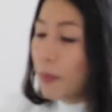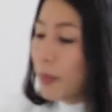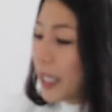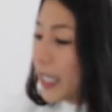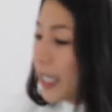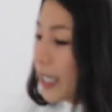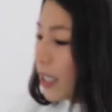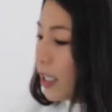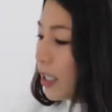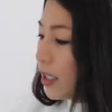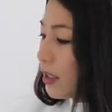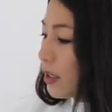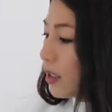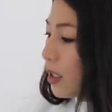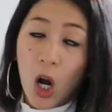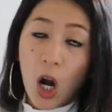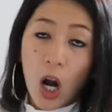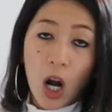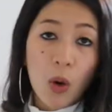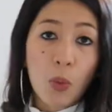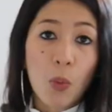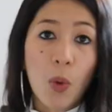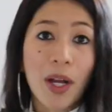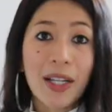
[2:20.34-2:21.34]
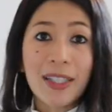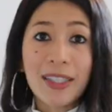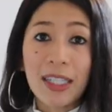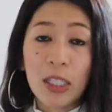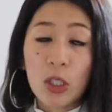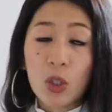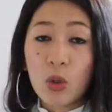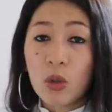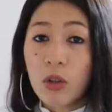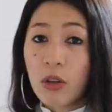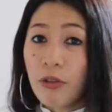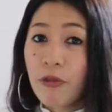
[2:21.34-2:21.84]
because there are ones
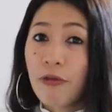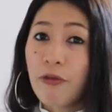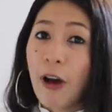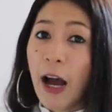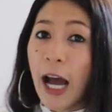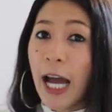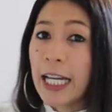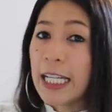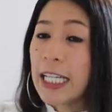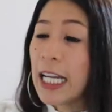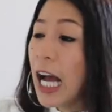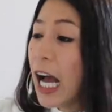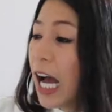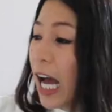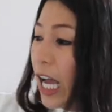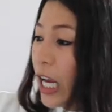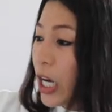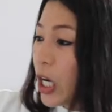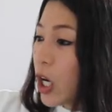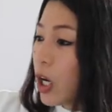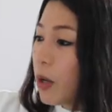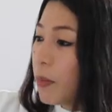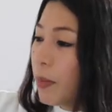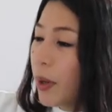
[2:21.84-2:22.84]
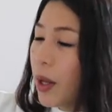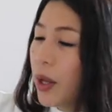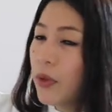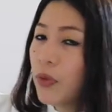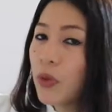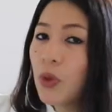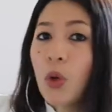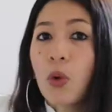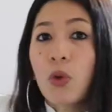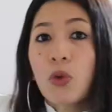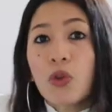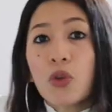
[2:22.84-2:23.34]
that you can find higher,
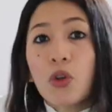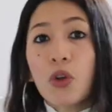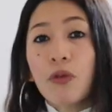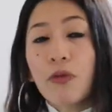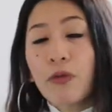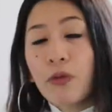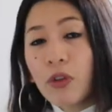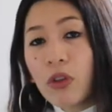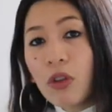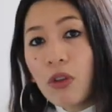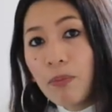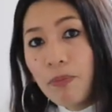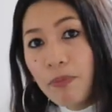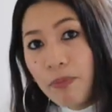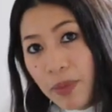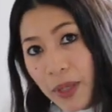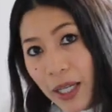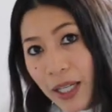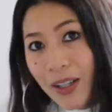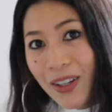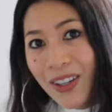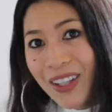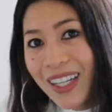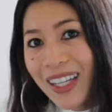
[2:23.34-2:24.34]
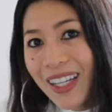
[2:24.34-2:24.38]
but those are for the bigger